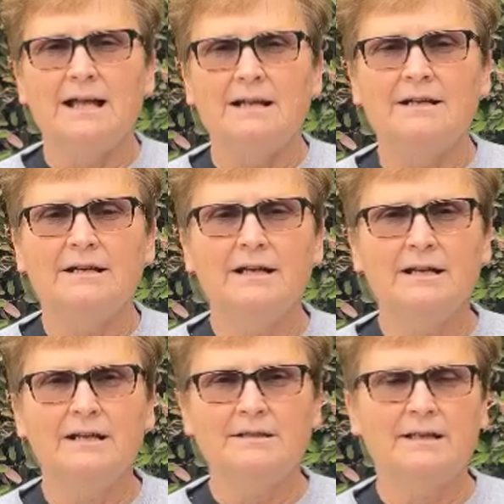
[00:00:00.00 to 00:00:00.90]
And
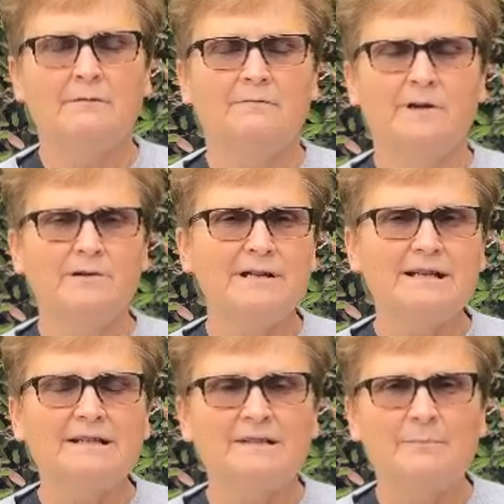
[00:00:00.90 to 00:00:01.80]
it's a
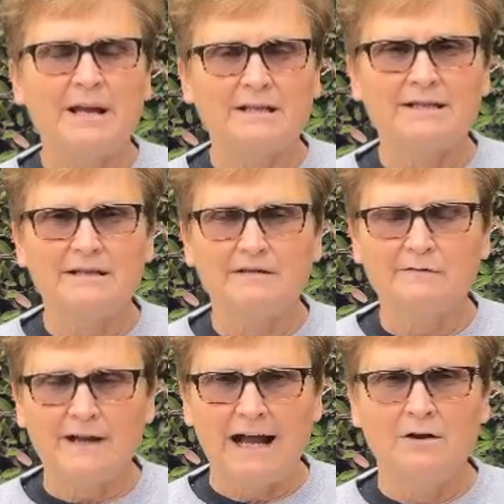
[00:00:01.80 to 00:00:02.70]
very
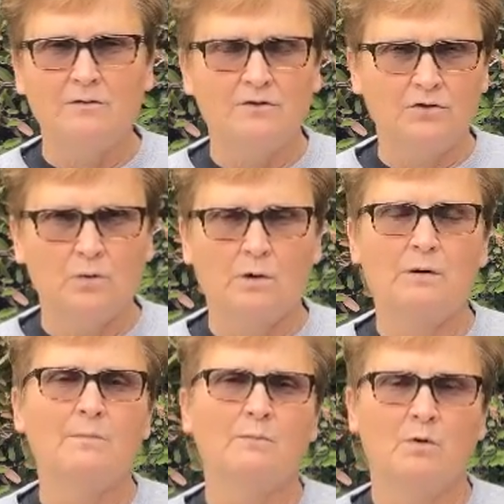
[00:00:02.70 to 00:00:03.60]
expansive
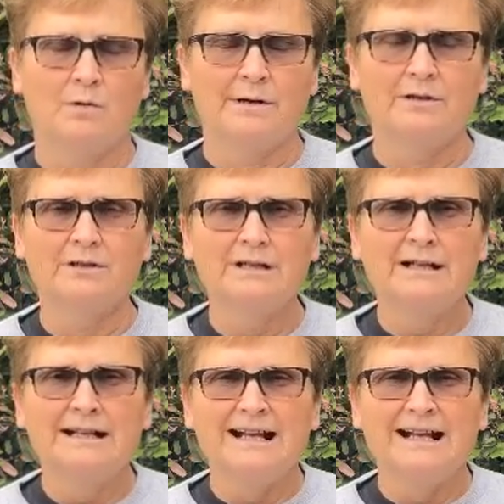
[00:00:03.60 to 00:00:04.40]
outdoor memorial.